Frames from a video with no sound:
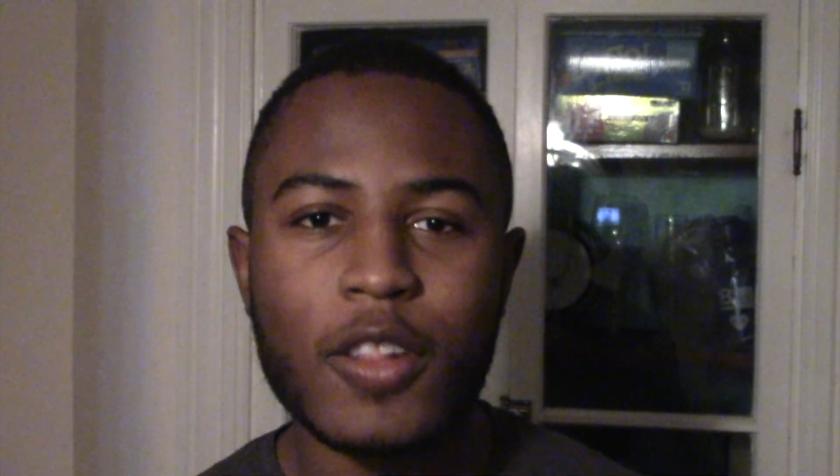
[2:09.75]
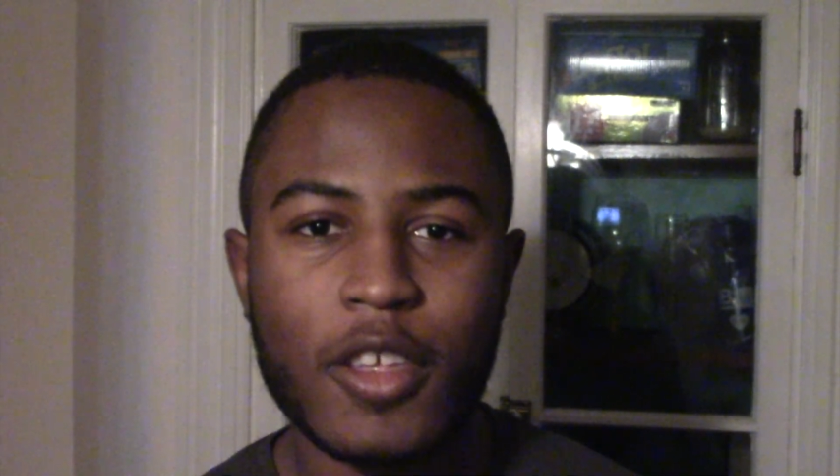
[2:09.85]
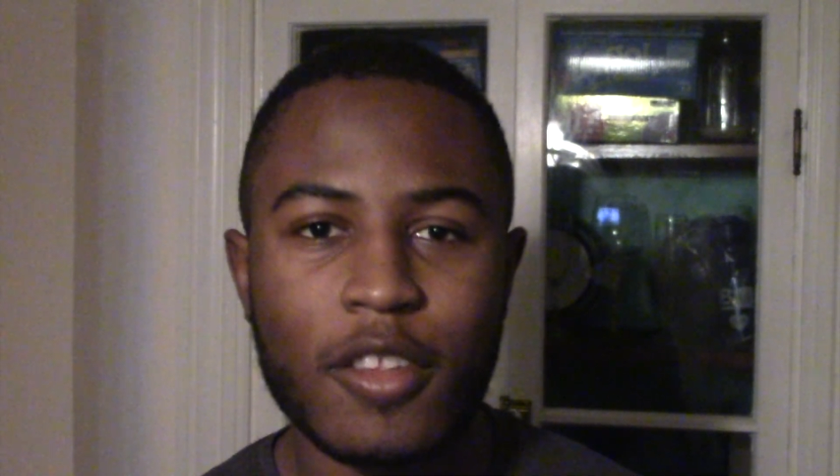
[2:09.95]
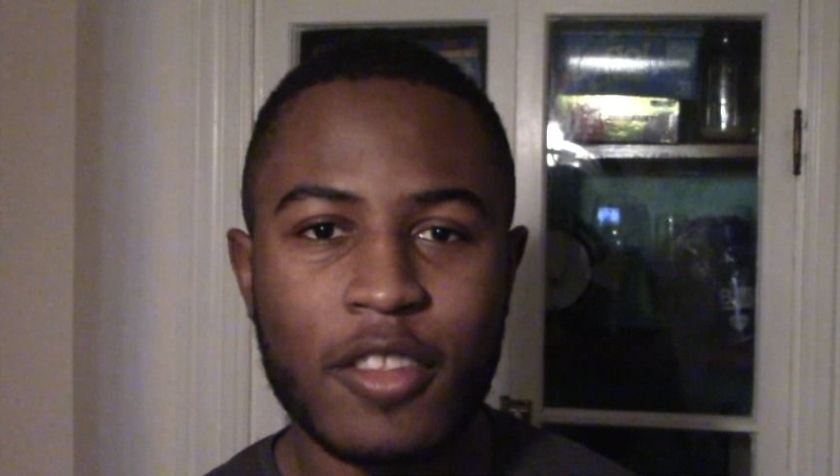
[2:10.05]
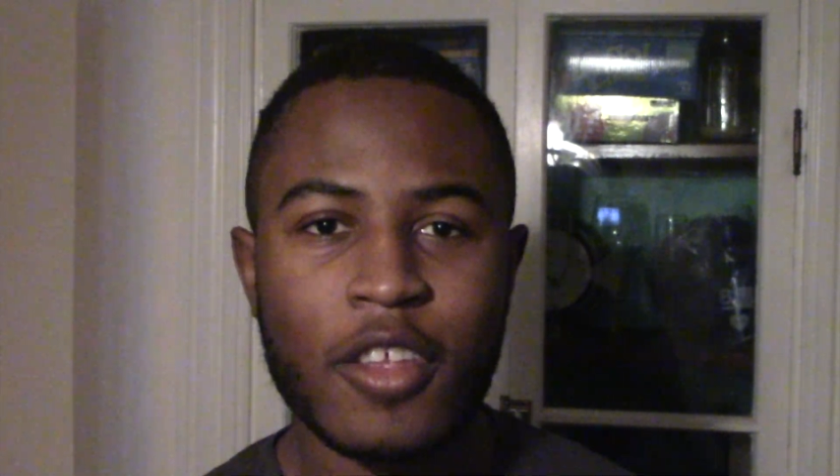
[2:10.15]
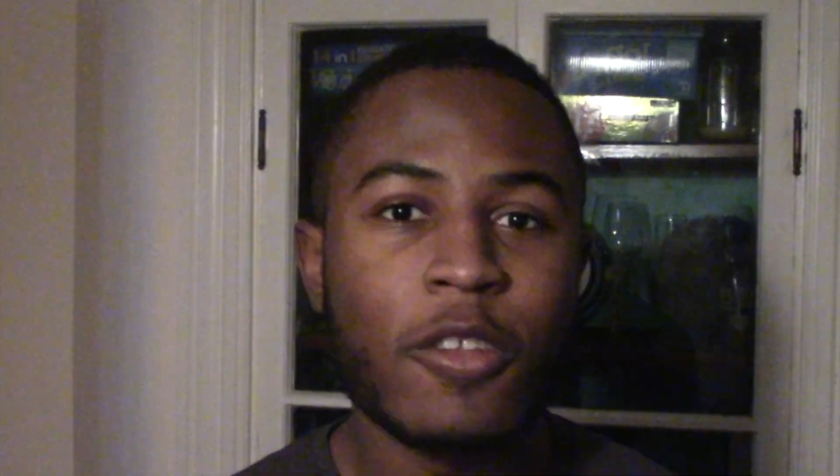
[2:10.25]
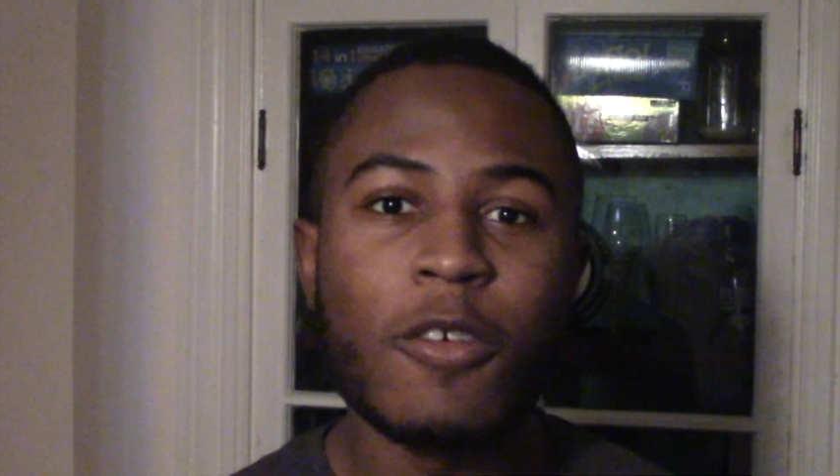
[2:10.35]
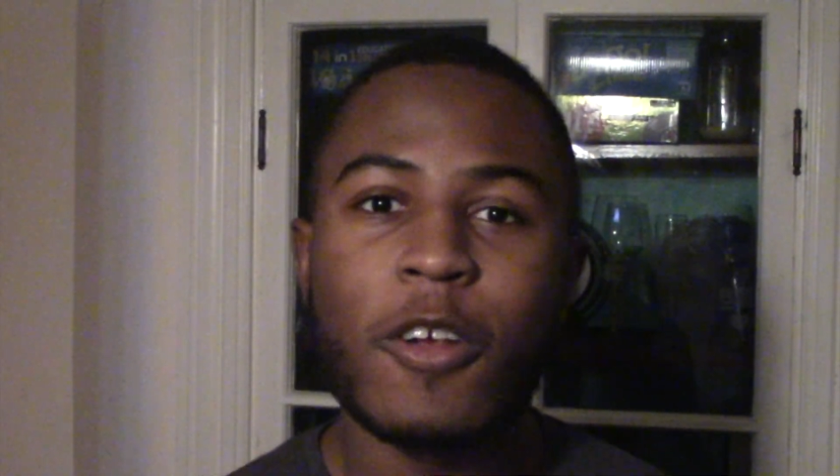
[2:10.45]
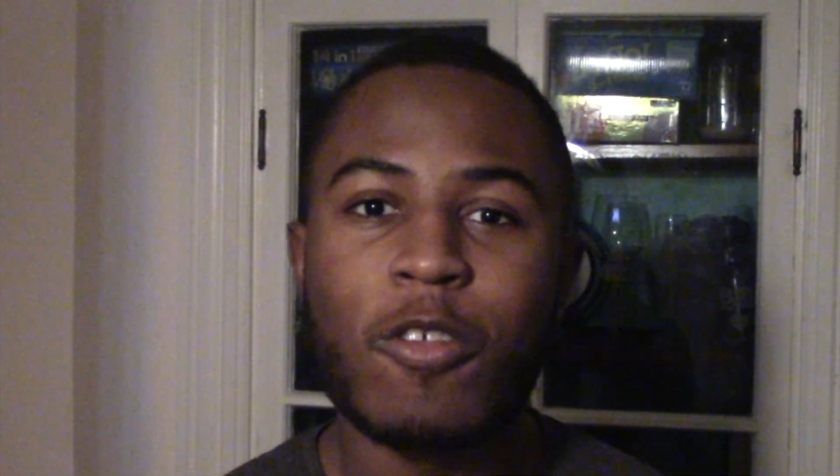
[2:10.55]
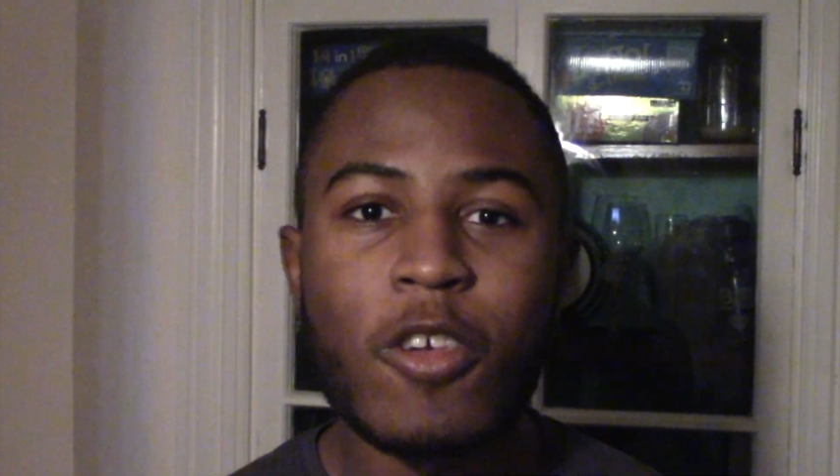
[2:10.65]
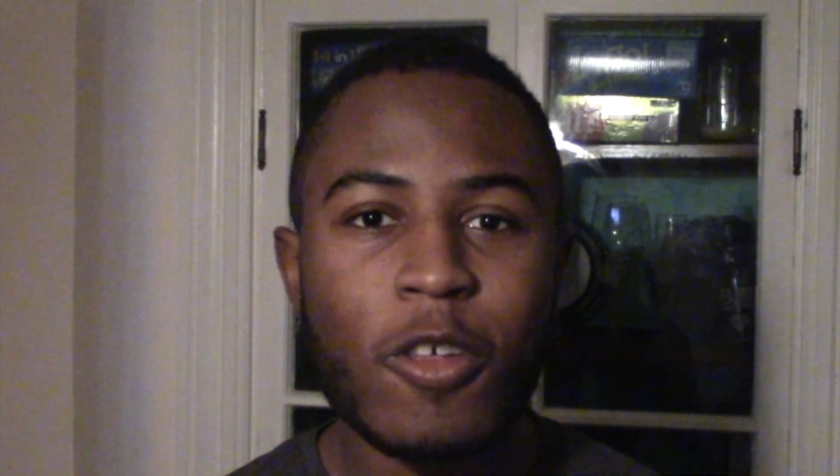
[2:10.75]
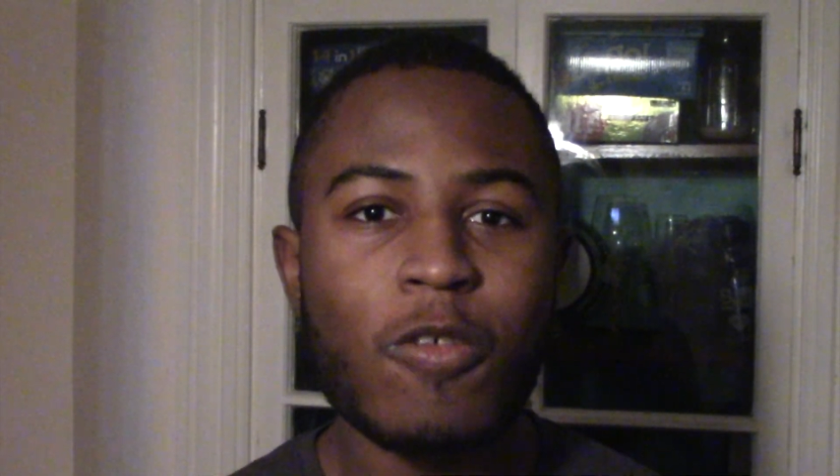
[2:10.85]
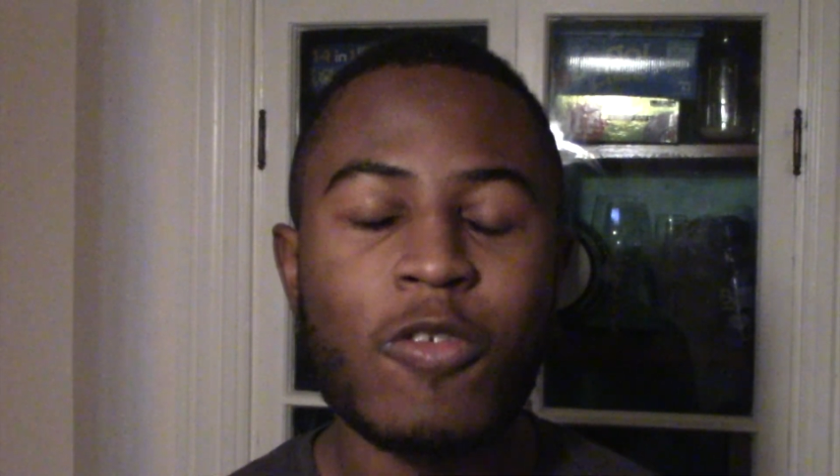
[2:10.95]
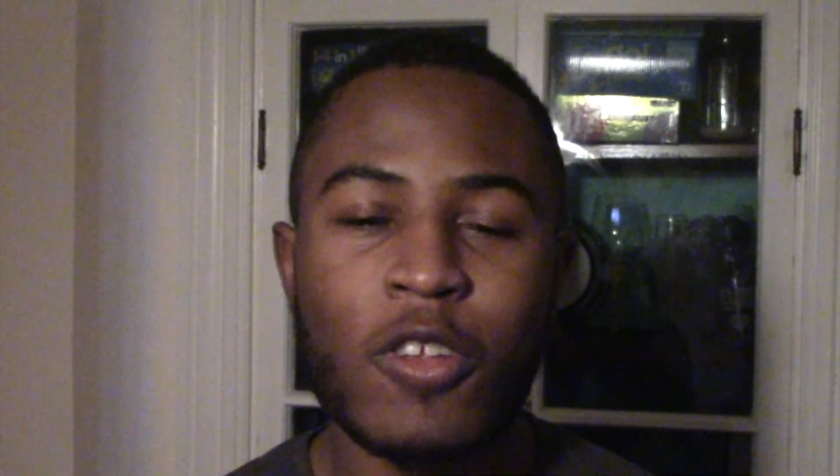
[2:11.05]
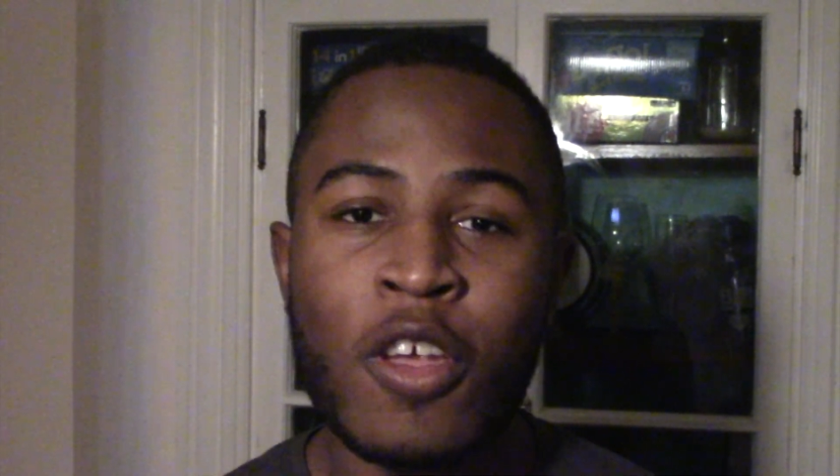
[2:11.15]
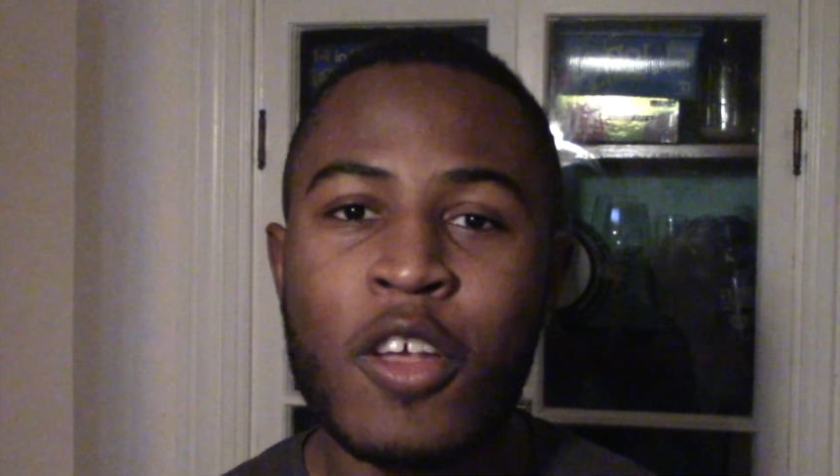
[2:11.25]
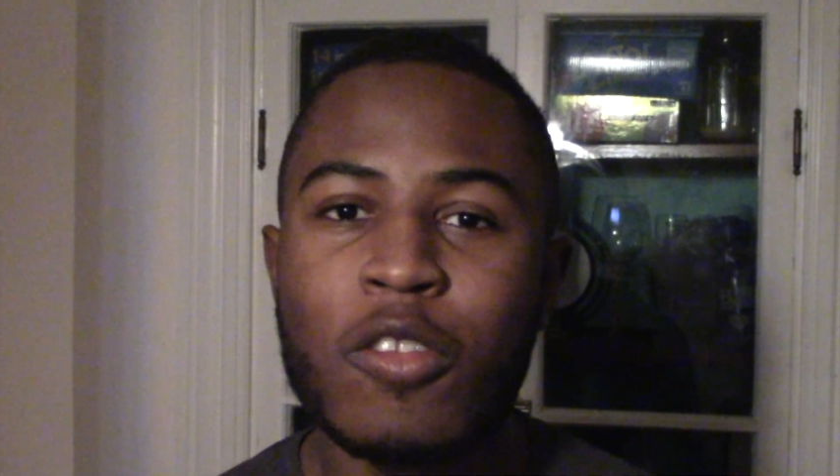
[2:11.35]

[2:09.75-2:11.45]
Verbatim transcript: least, to our children,